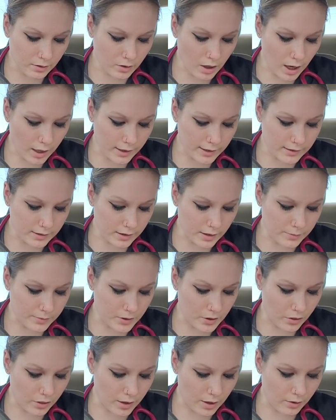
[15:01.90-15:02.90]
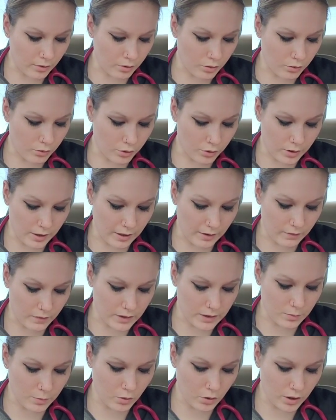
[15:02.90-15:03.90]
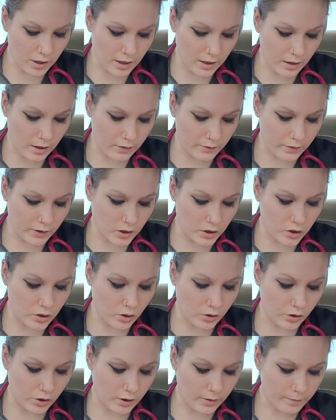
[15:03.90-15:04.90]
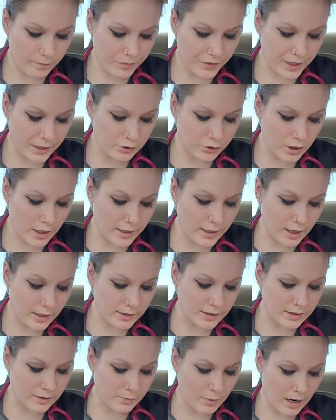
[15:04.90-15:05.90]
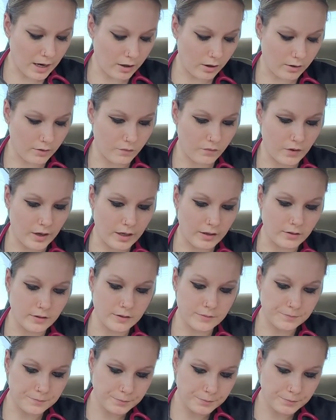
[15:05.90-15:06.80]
lock his lips and then threw the invisible key over his shoulder. I tried not to smile and failed.